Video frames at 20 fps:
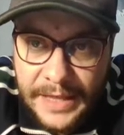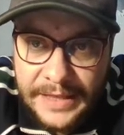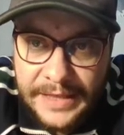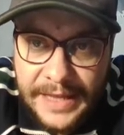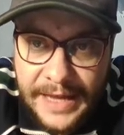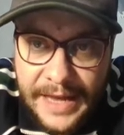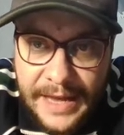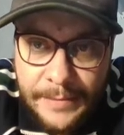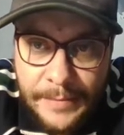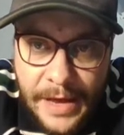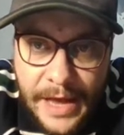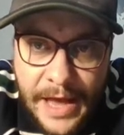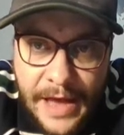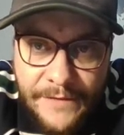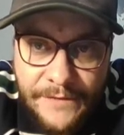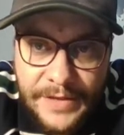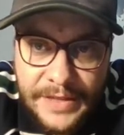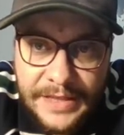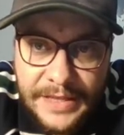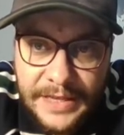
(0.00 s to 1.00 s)
them i
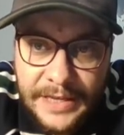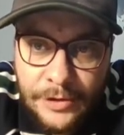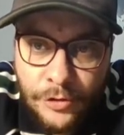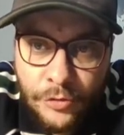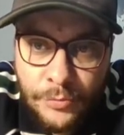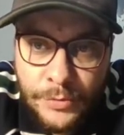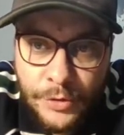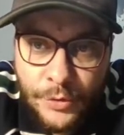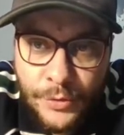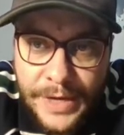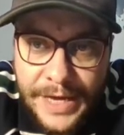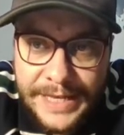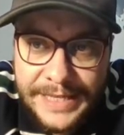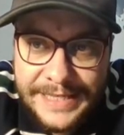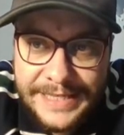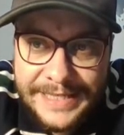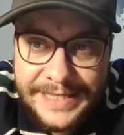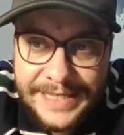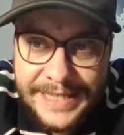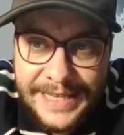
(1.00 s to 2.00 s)
have ethereum
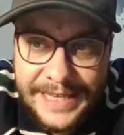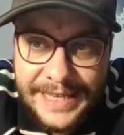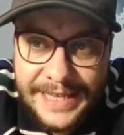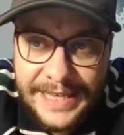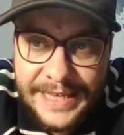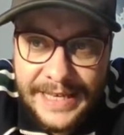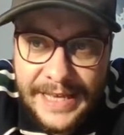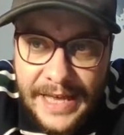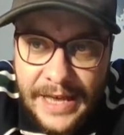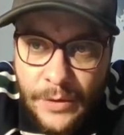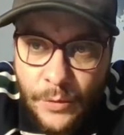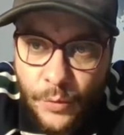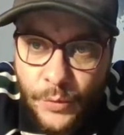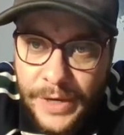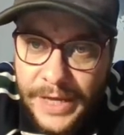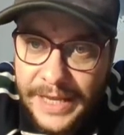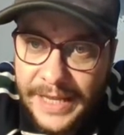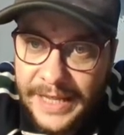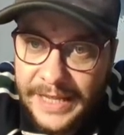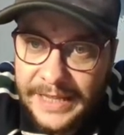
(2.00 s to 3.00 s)
usd
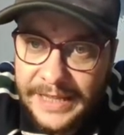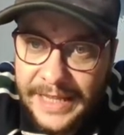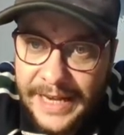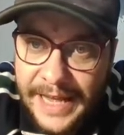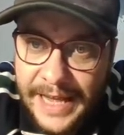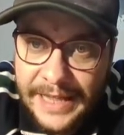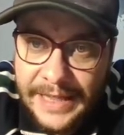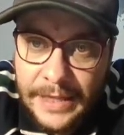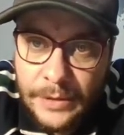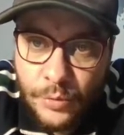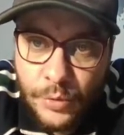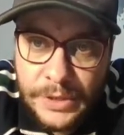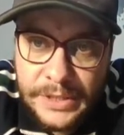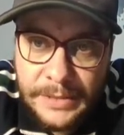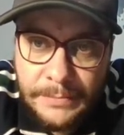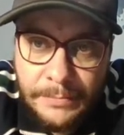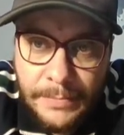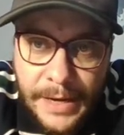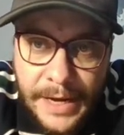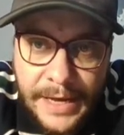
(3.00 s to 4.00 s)
winning trade it was
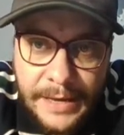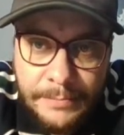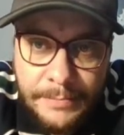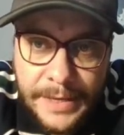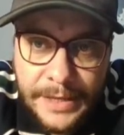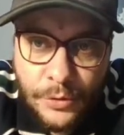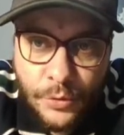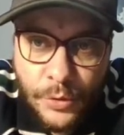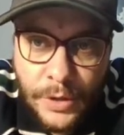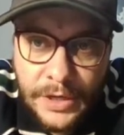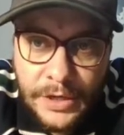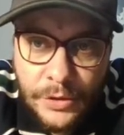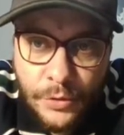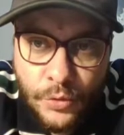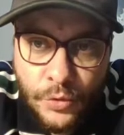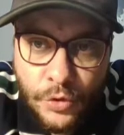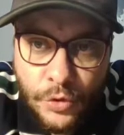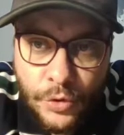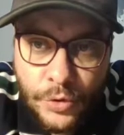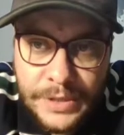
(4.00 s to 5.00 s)
a buy bitcoin
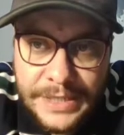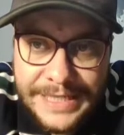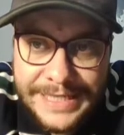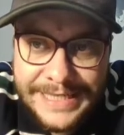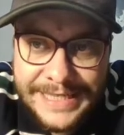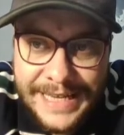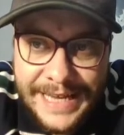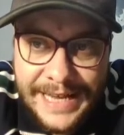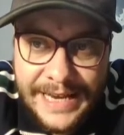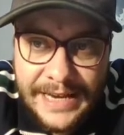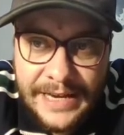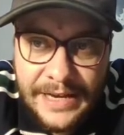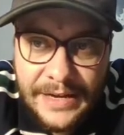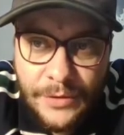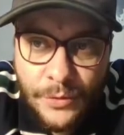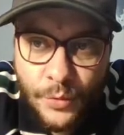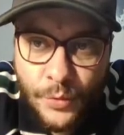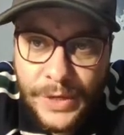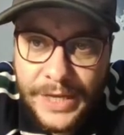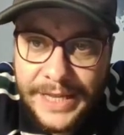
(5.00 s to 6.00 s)
euro sell
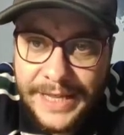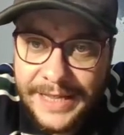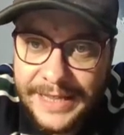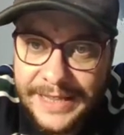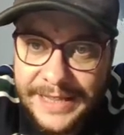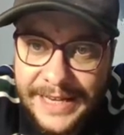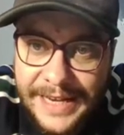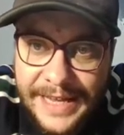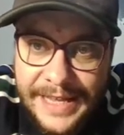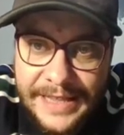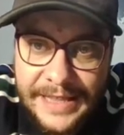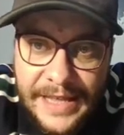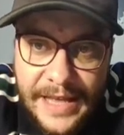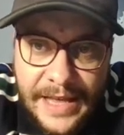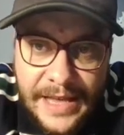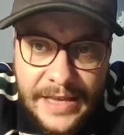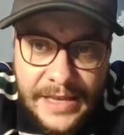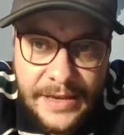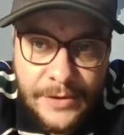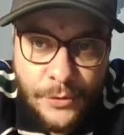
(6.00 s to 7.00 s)
winning trade
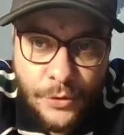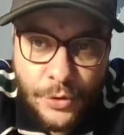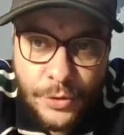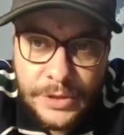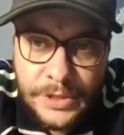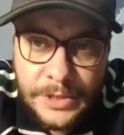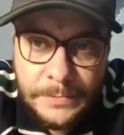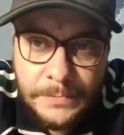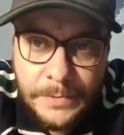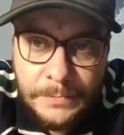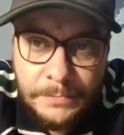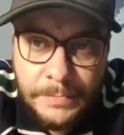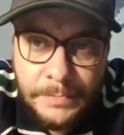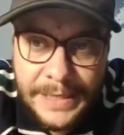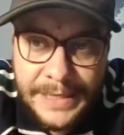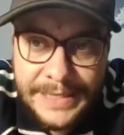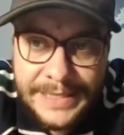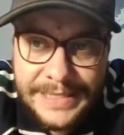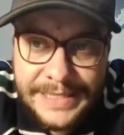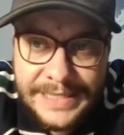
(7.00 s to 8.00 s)
euro
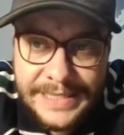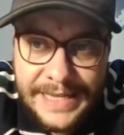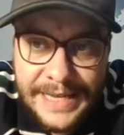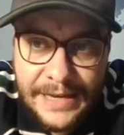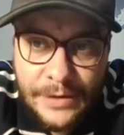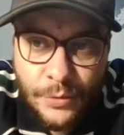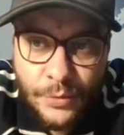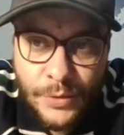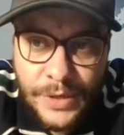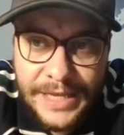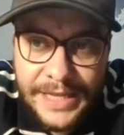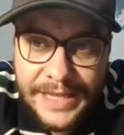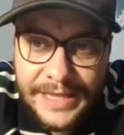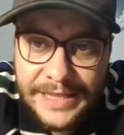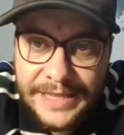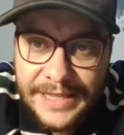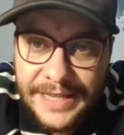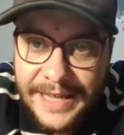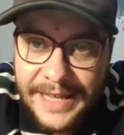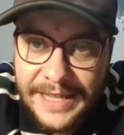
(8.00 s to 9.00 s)
gbp sell winning
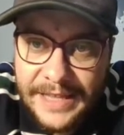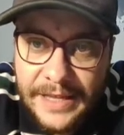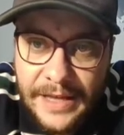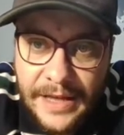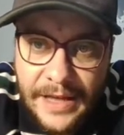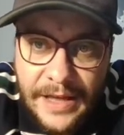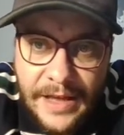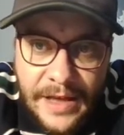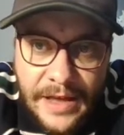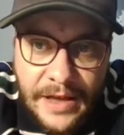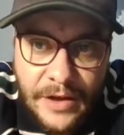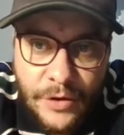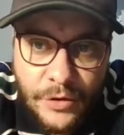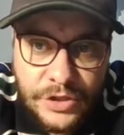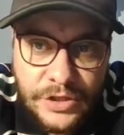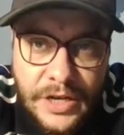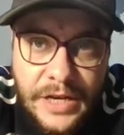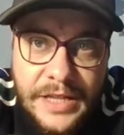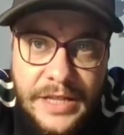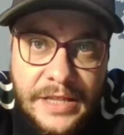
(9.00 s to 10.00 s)
trade
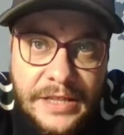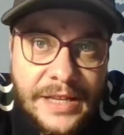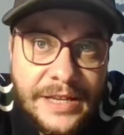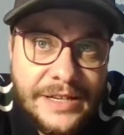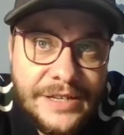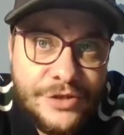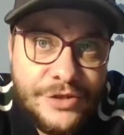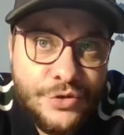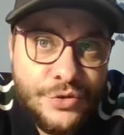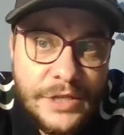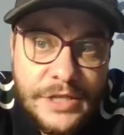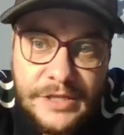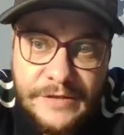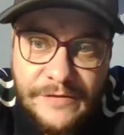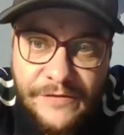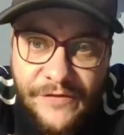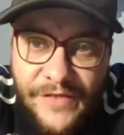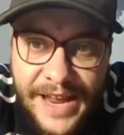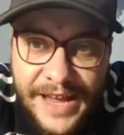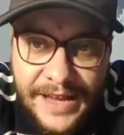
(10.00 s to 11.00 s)
australian dollar swiss
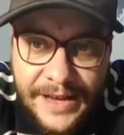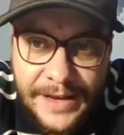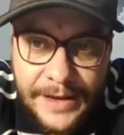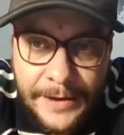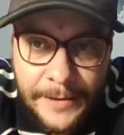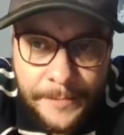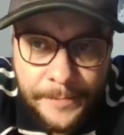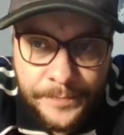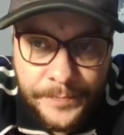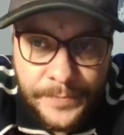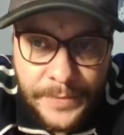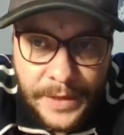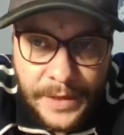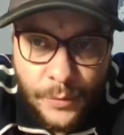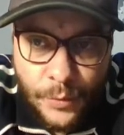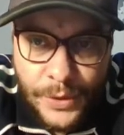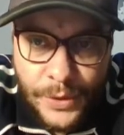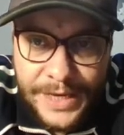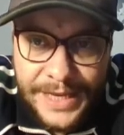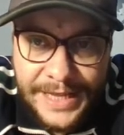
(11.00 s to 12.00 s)
franc
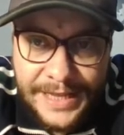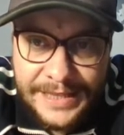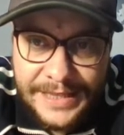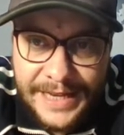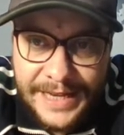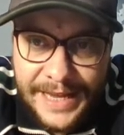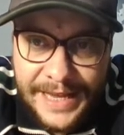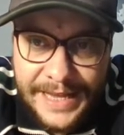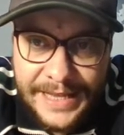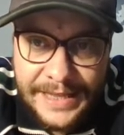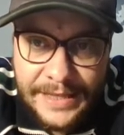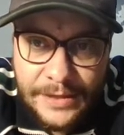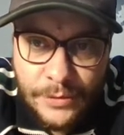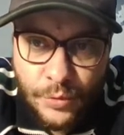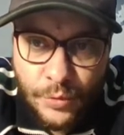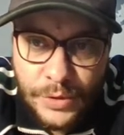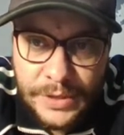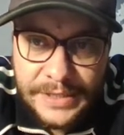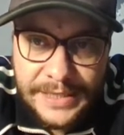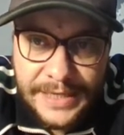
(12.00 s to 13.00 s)
winning trade it
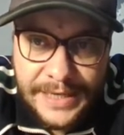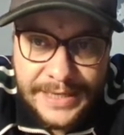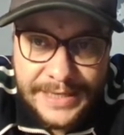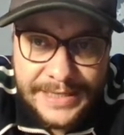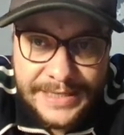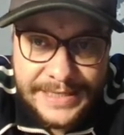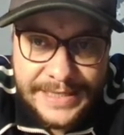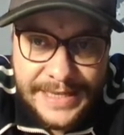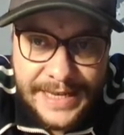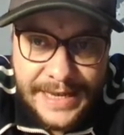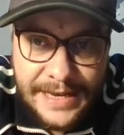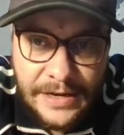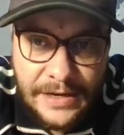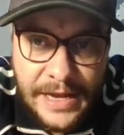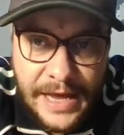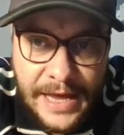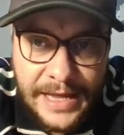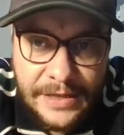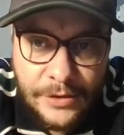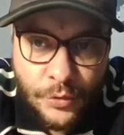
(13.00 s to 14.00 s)
was a sell
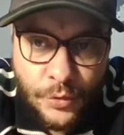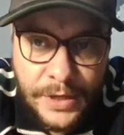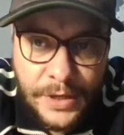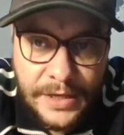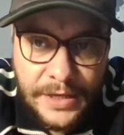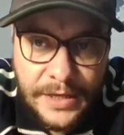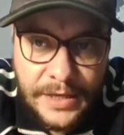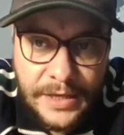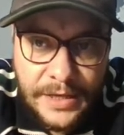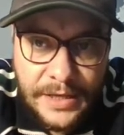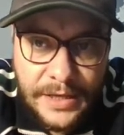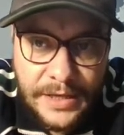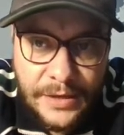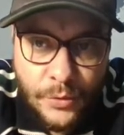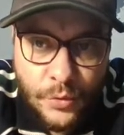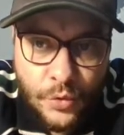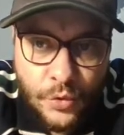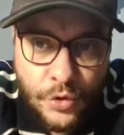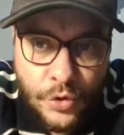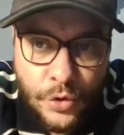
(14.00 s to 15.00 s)
litecoin
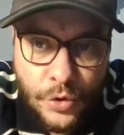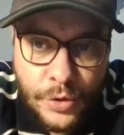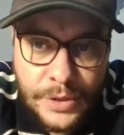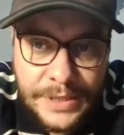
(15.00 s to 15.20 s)
euro